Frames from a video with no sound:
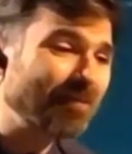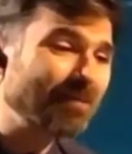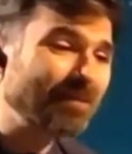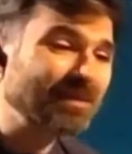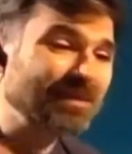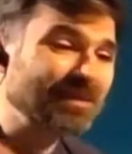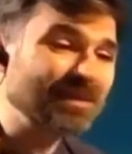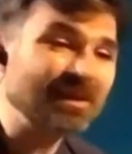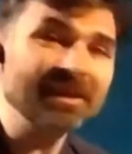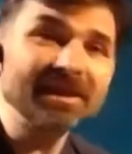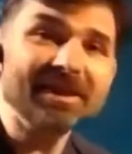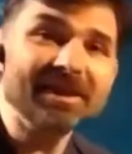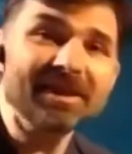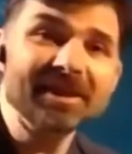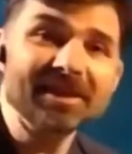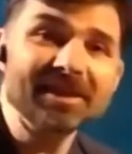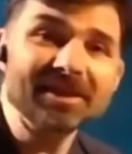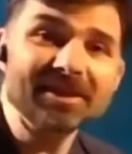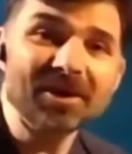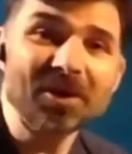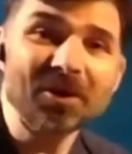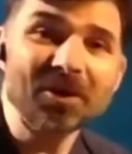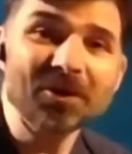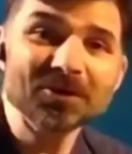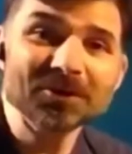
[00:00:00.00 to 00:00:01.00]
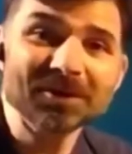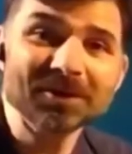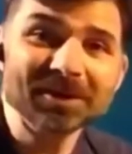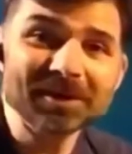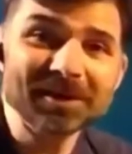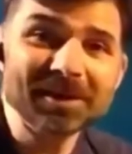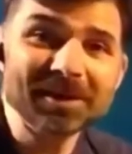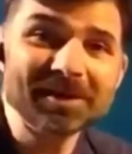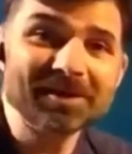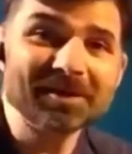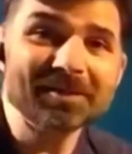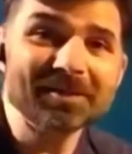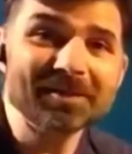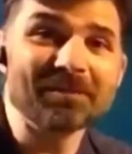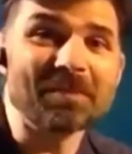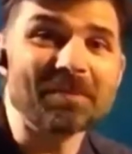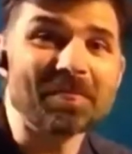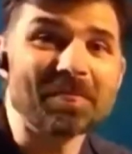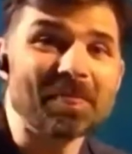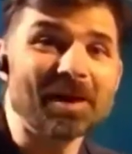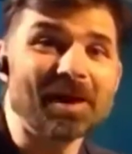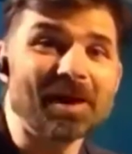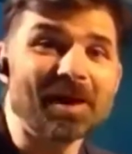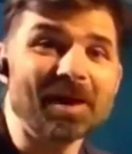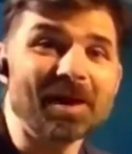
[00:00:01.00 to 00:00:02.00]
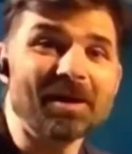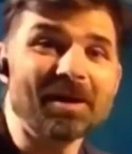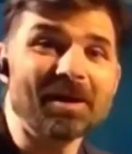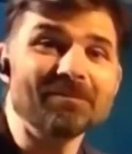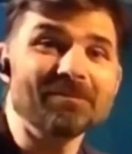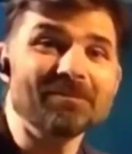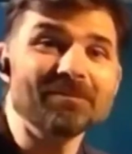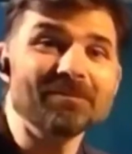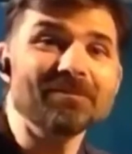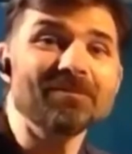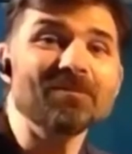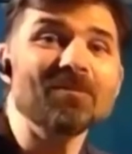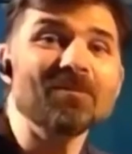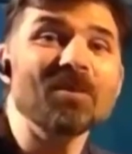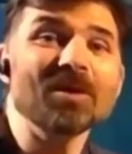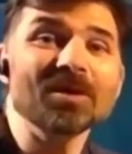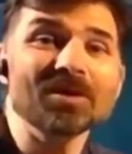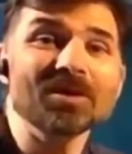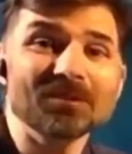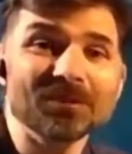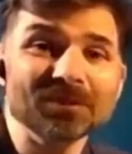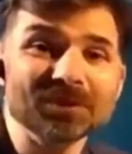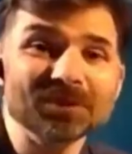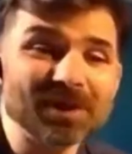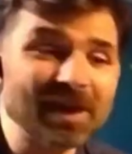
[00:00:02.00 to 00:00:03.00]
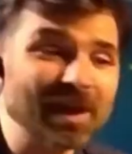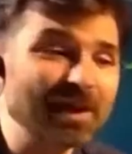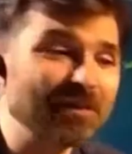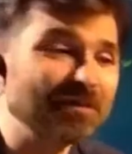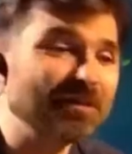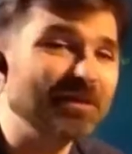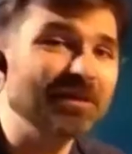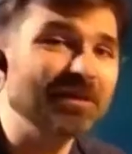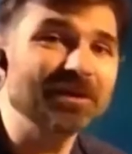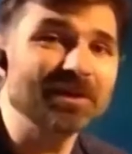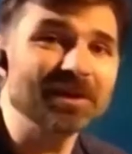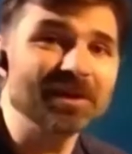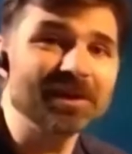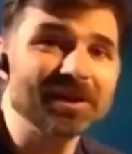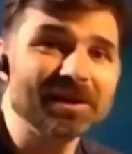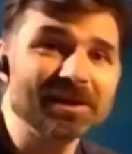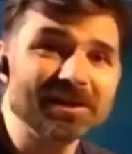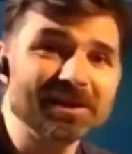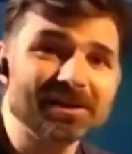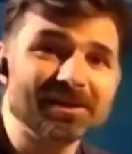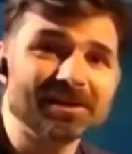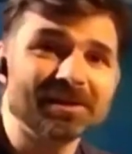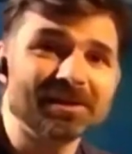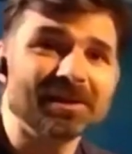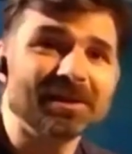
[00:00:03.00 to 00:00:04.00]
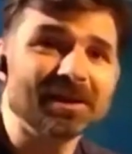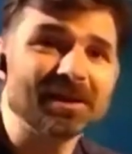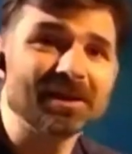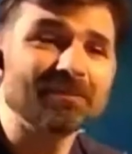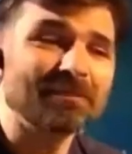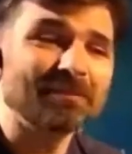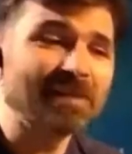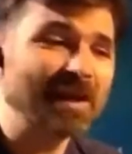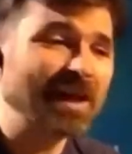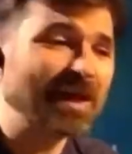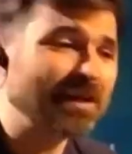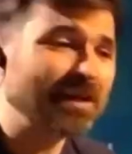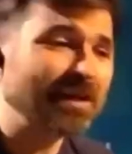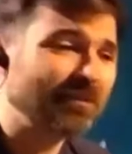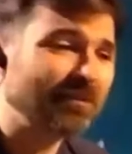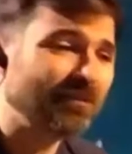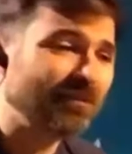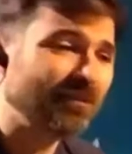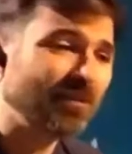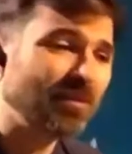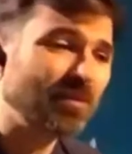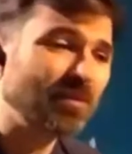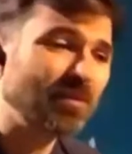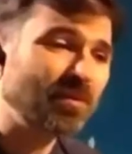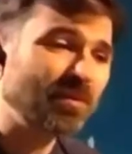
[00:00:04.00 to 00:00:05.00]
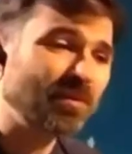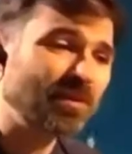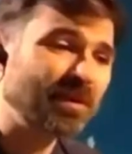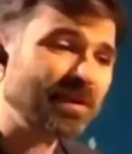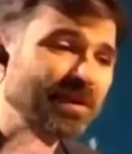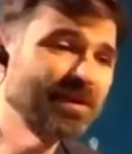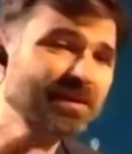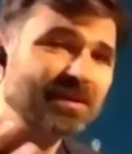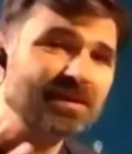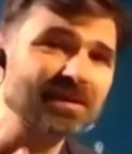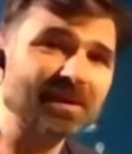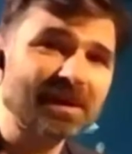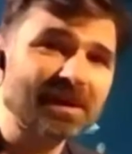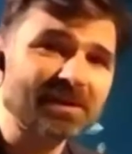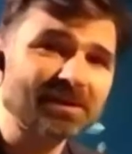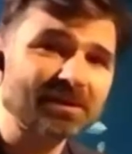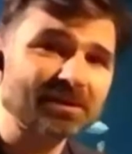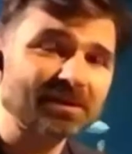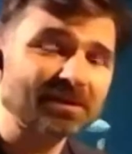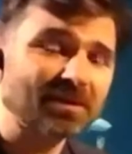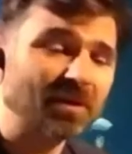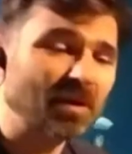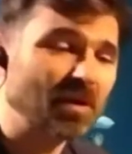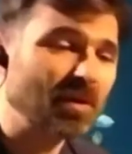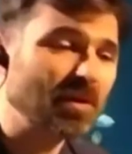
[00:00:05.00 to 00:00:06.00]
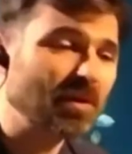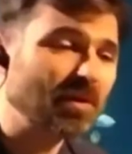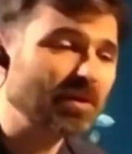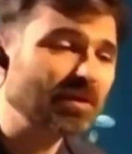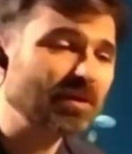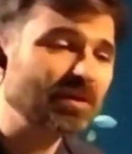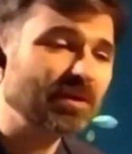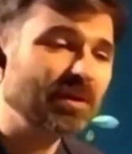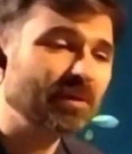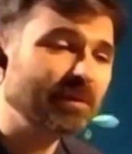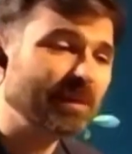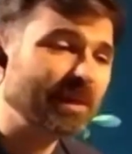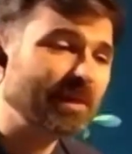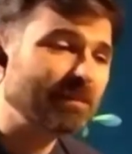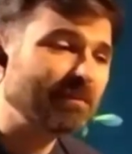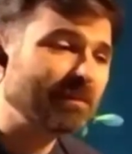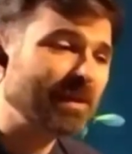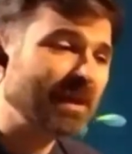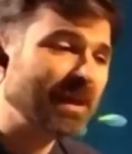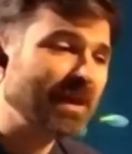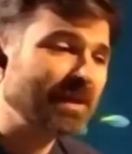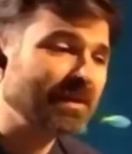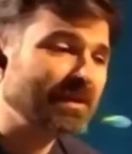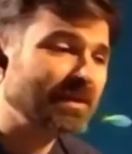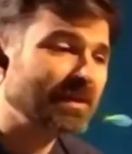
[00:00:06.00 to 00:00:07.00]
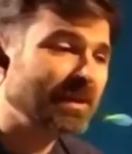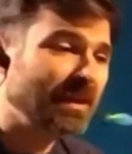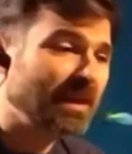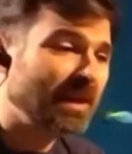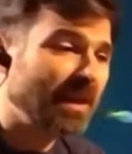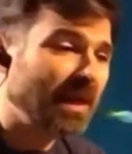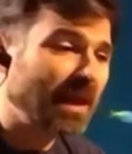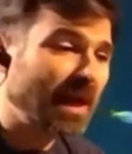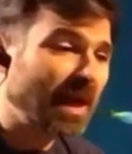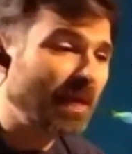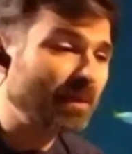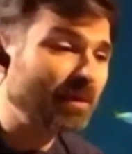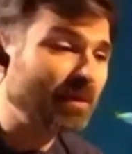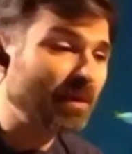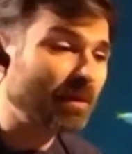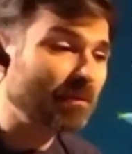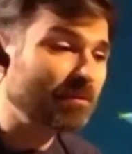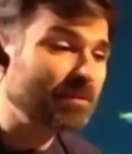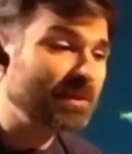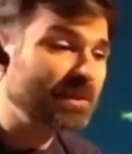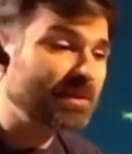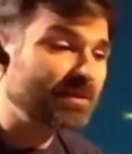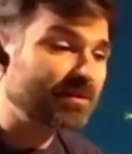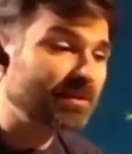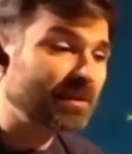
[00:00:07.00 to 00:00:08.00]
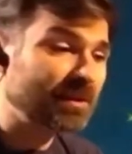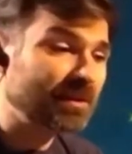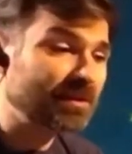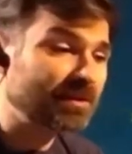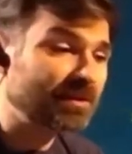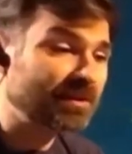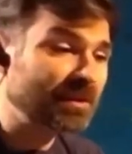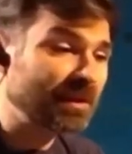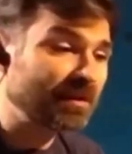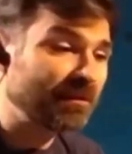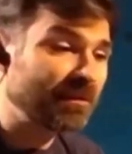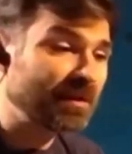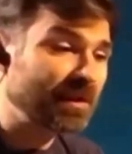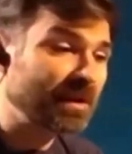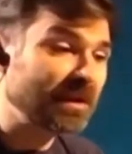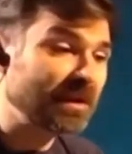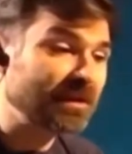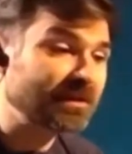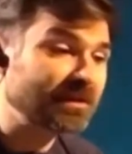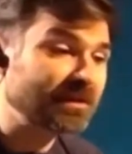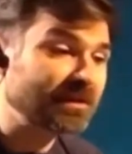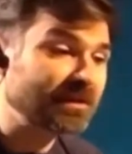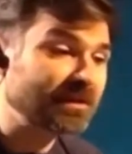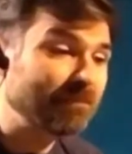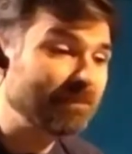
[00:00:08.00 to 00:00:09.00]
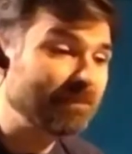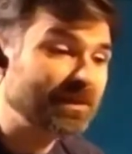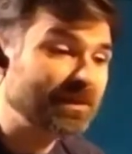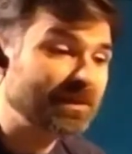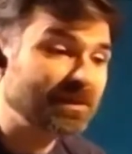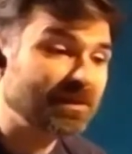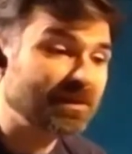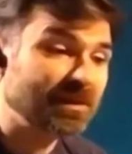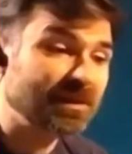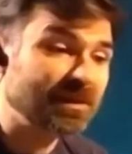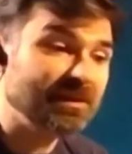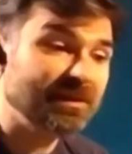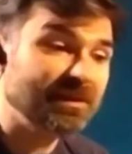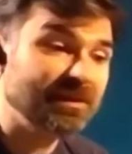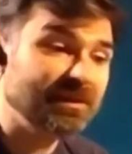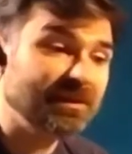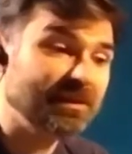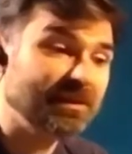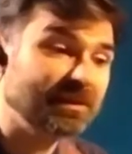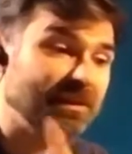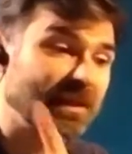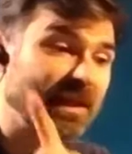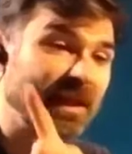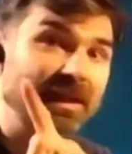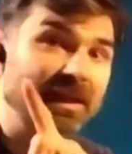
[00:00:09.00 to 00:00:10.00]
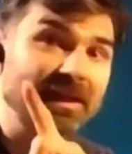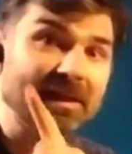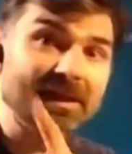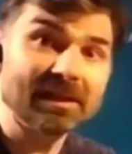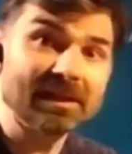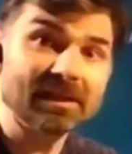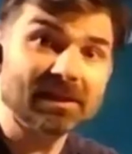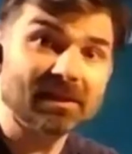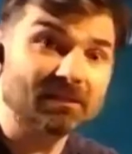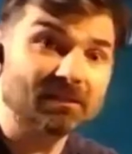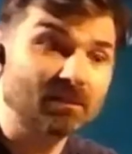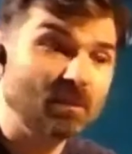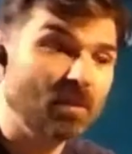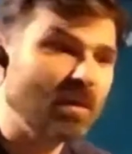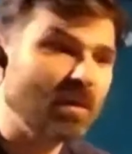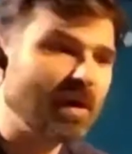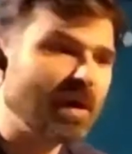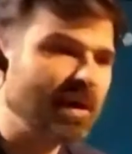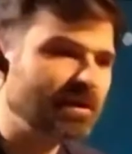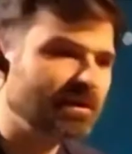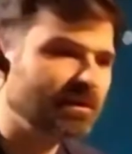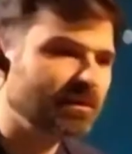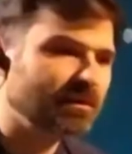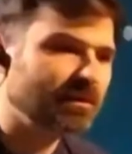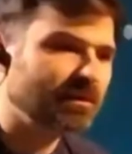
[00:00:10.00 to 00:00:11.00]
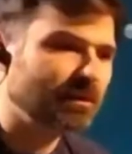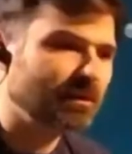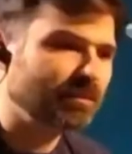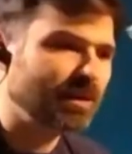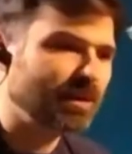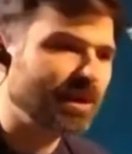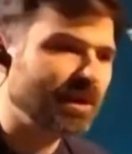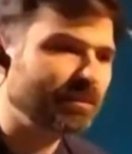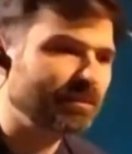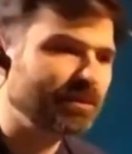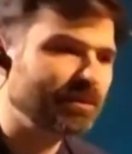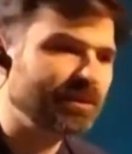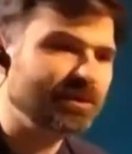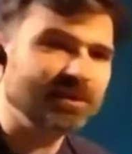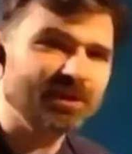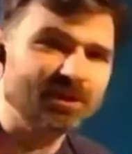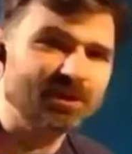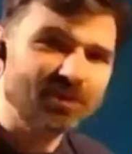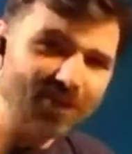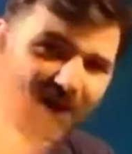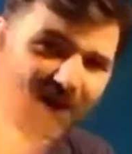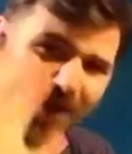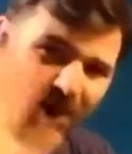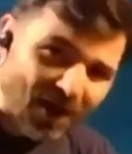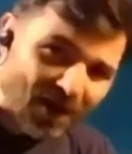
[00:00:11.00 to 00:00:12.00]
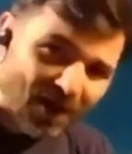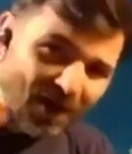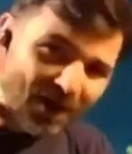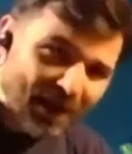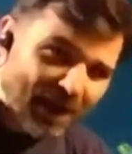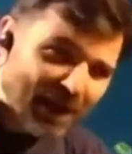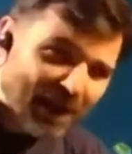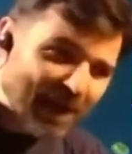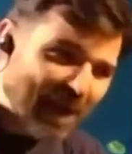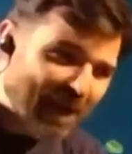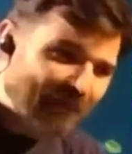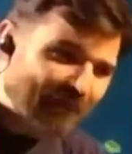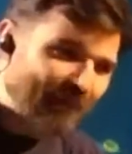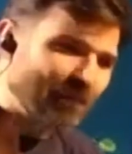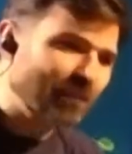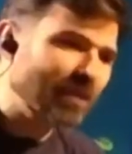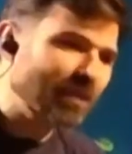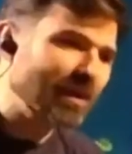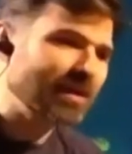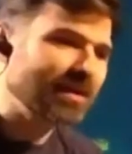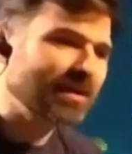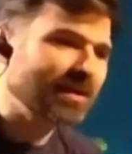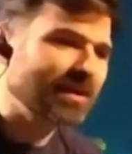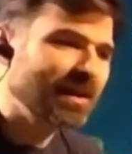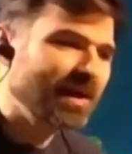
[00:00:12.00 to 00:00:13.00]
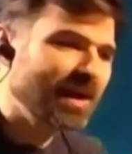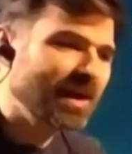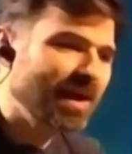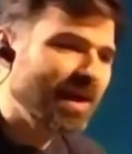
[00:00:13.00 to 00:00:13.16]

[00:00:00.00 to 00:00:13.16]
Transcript: Sunny, cold, Leatham. Wonderful to have you guys back for this lesson on human impact. We've got Mistral, Sephir and Tempest classes at Edith Morehouse Primary School. Hi, everyone.